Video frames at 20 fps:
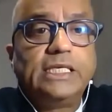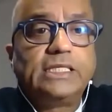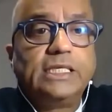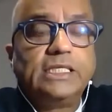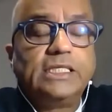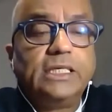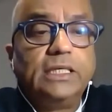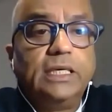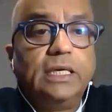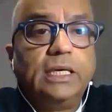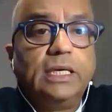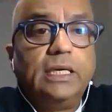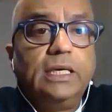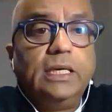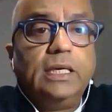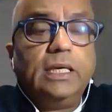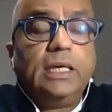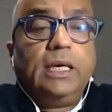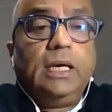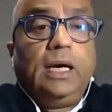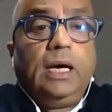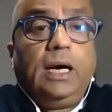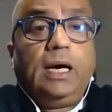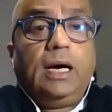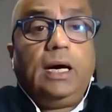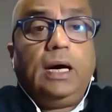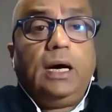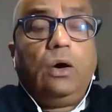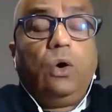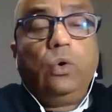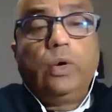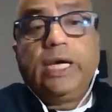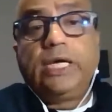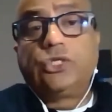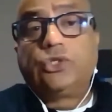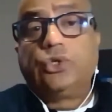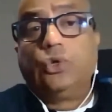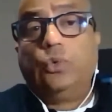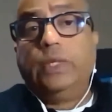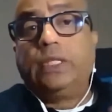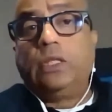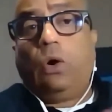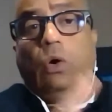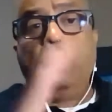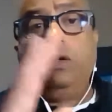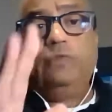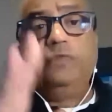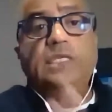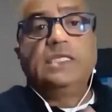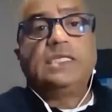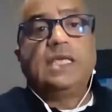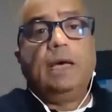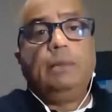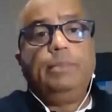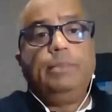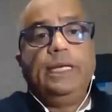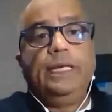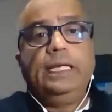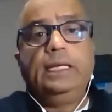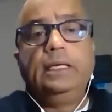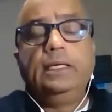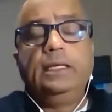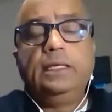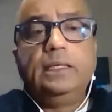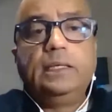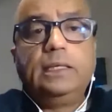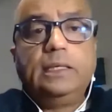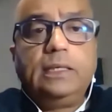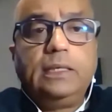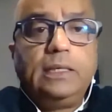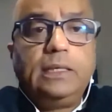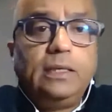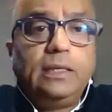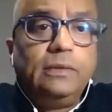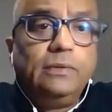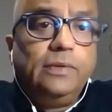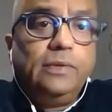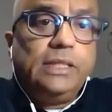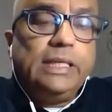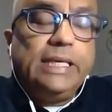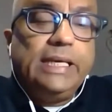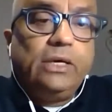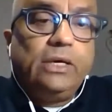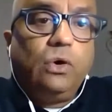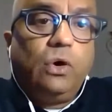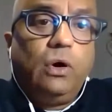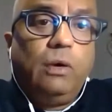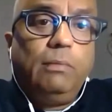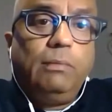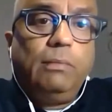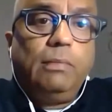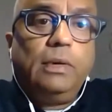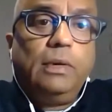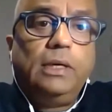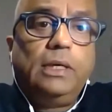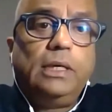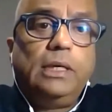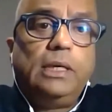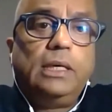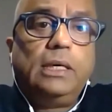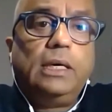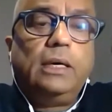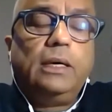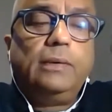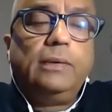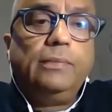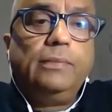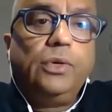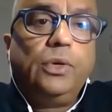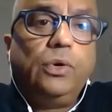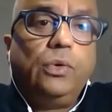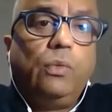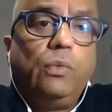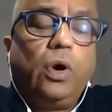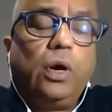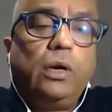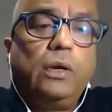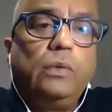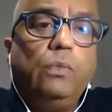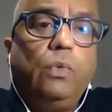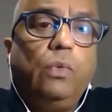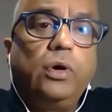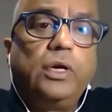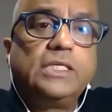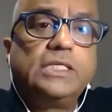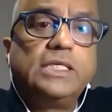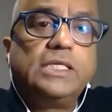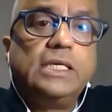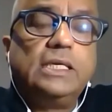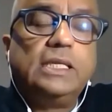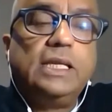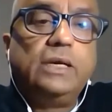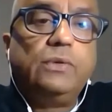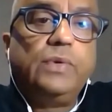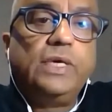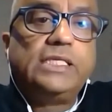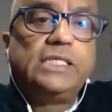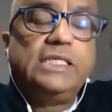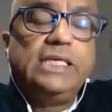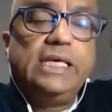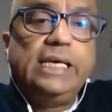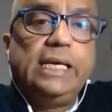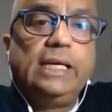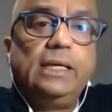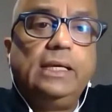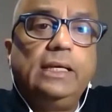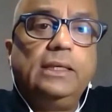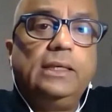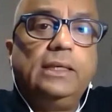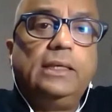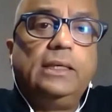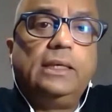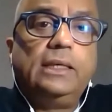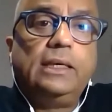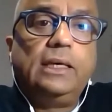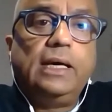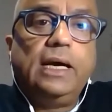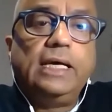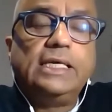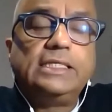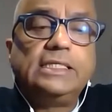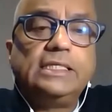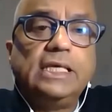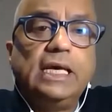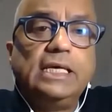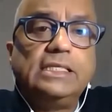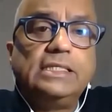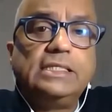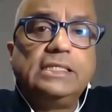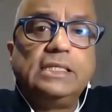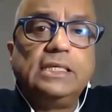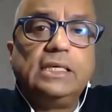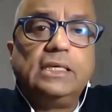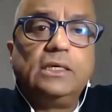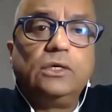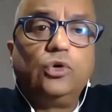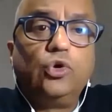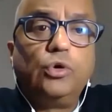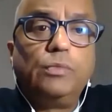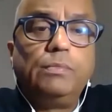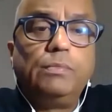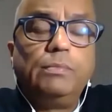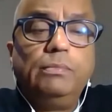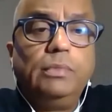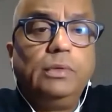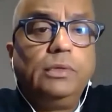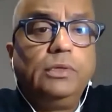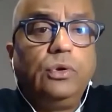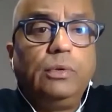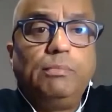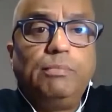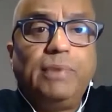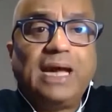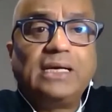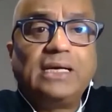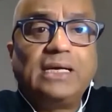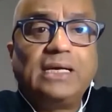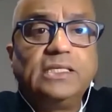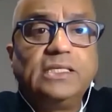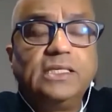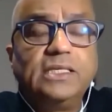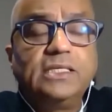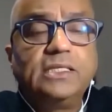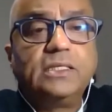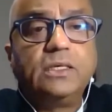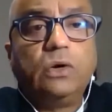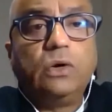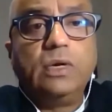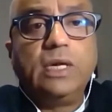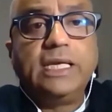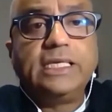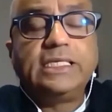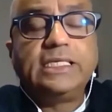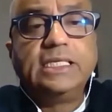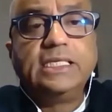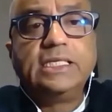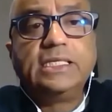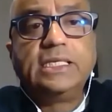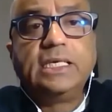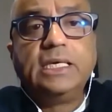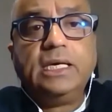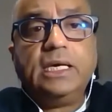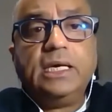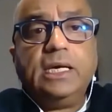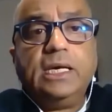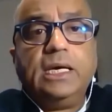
is concerned uh, okay so with all of this happening uh, with ecom you know what what is it that we're seeing as as good you know practices or lessons